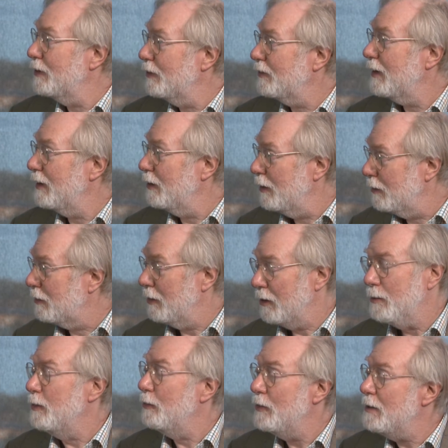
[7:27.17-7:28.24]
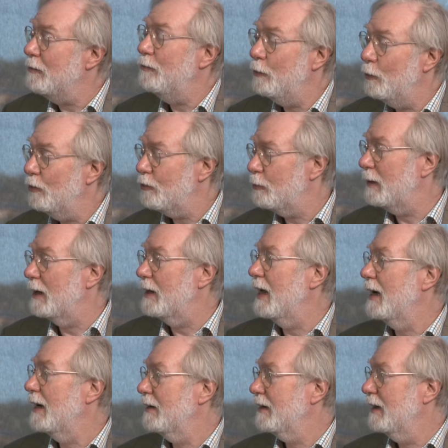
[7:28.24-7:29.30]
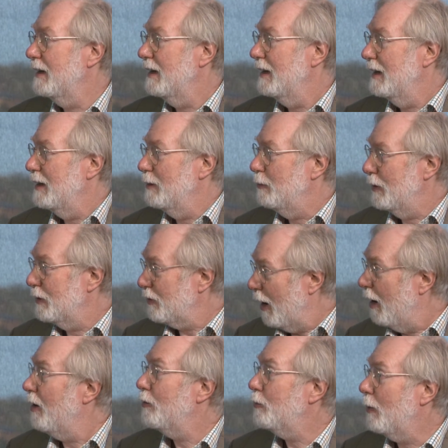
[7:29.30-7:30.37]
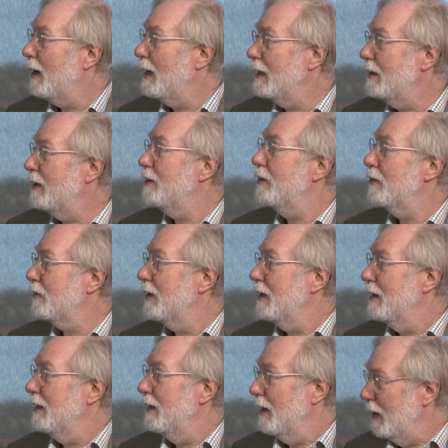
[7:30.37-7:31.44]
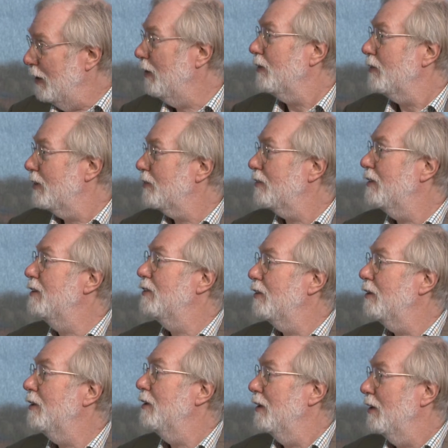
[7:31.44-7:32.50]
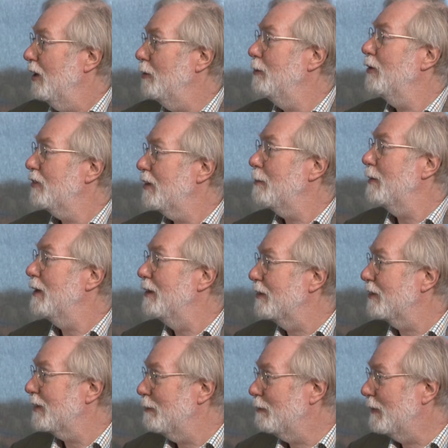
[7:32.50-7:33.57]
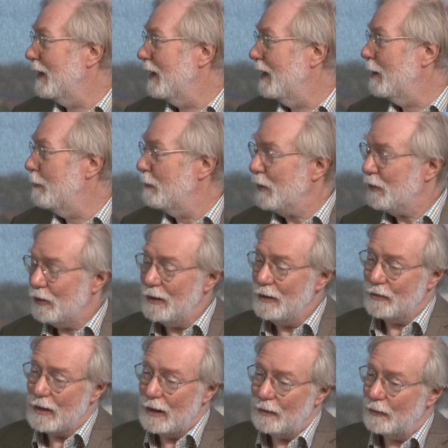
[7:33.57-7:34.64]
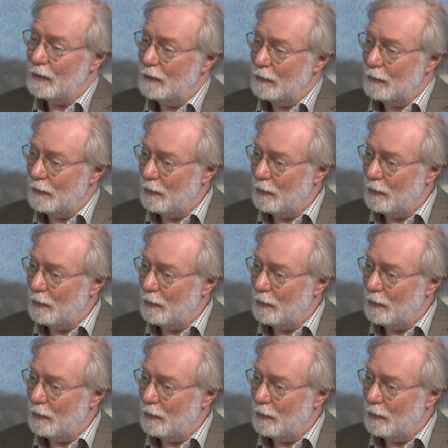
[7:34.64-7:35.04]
It can be reinforced by that, but it's hardwired in us, and not just into Homo sapiens. It turns out that